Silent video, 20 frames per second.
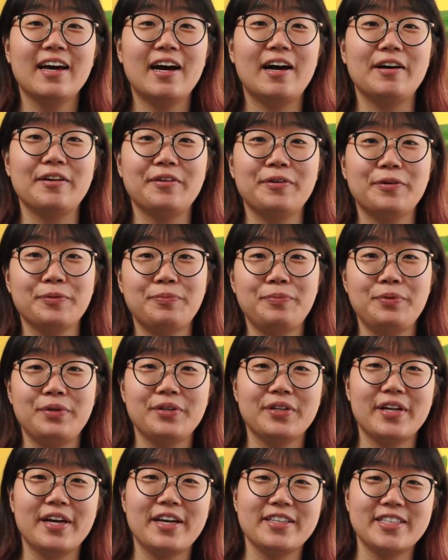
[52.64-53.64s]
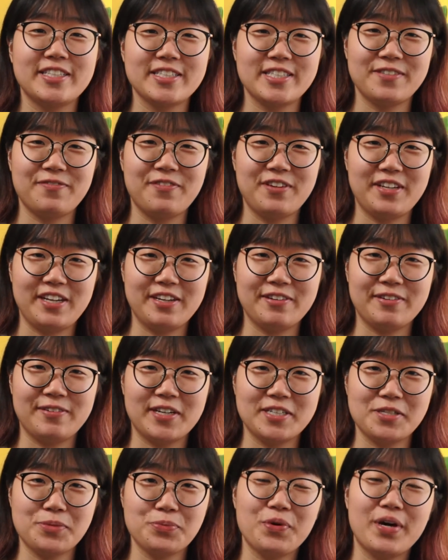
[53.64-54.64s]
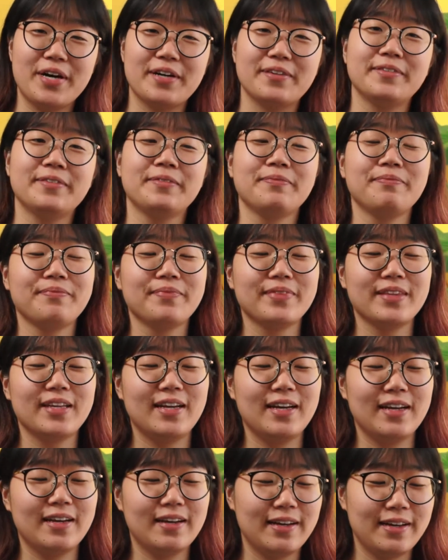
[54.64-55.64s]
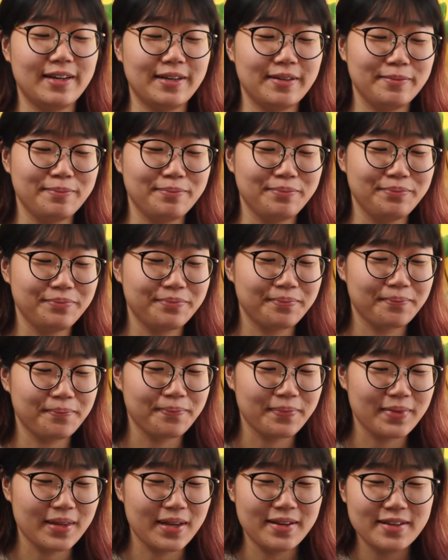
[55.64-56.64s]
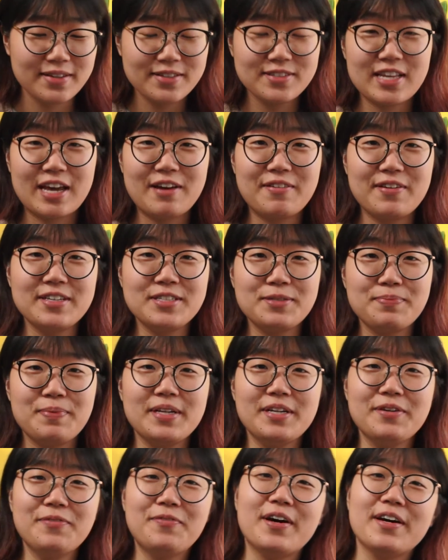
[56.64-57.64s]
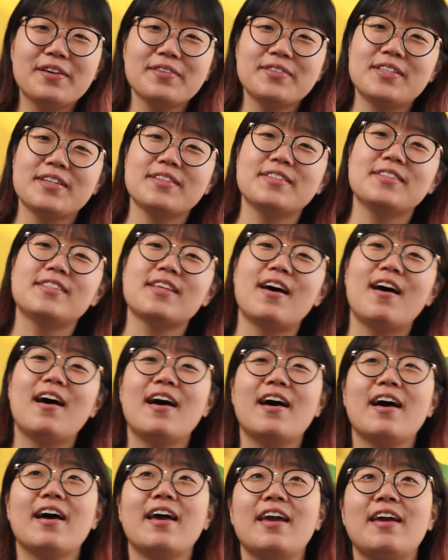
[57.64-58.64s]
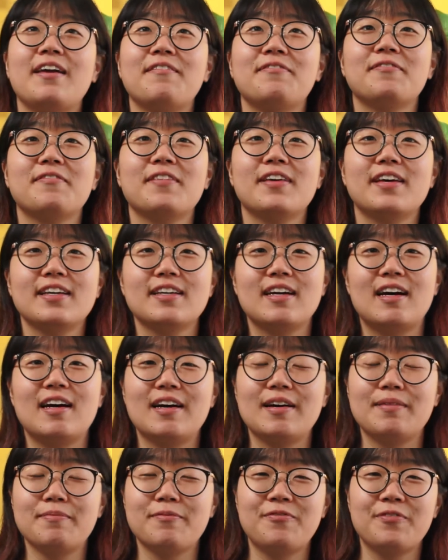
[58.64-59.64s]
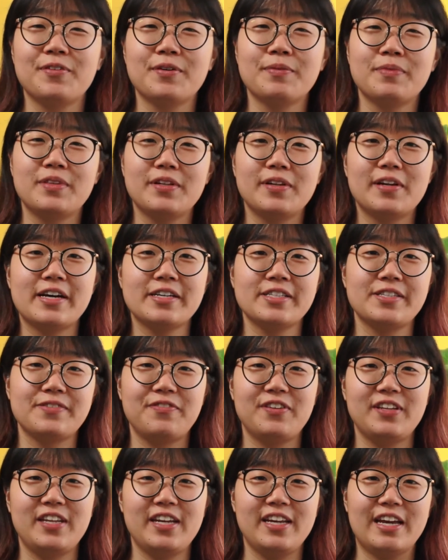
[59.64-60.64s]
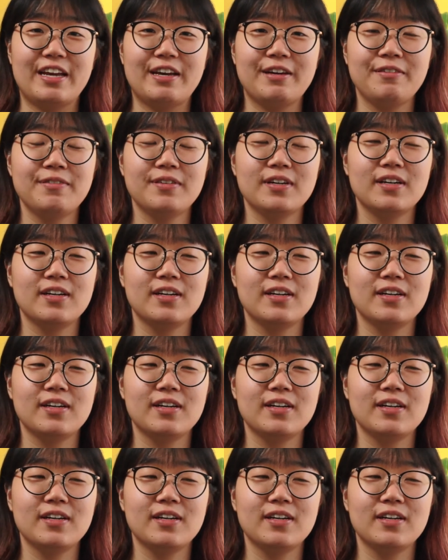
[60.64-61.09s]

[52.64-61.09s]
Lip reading: I hope you like this video as well. So it's been a while since I filmed the last video.